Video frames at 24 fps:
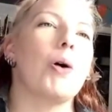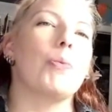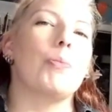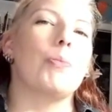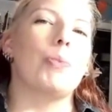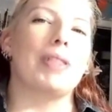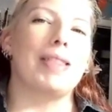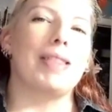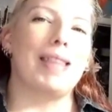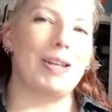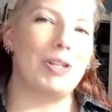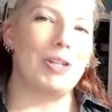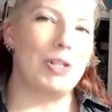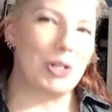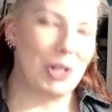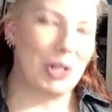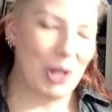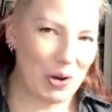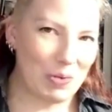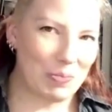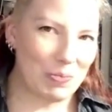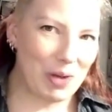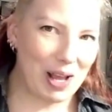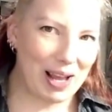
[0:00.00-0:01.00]
But then you
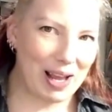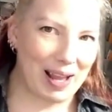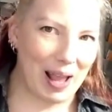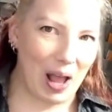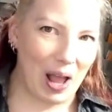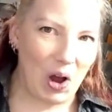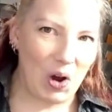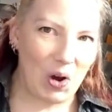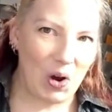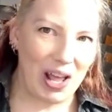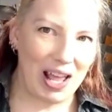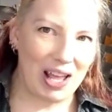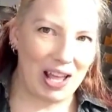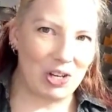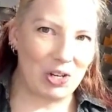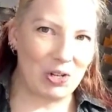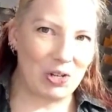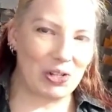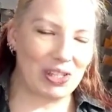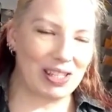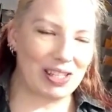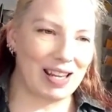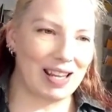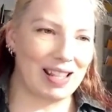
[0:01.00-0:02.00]
come back out and
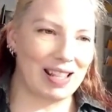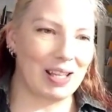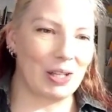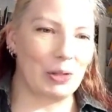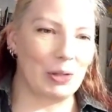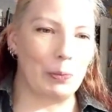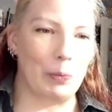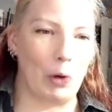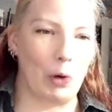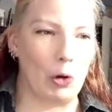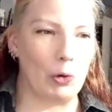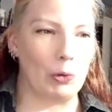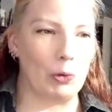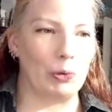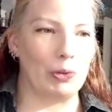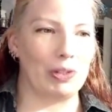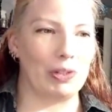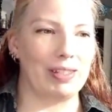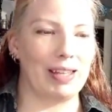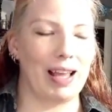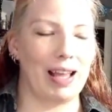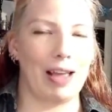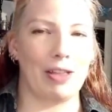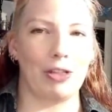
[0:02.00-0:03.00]
you see these bones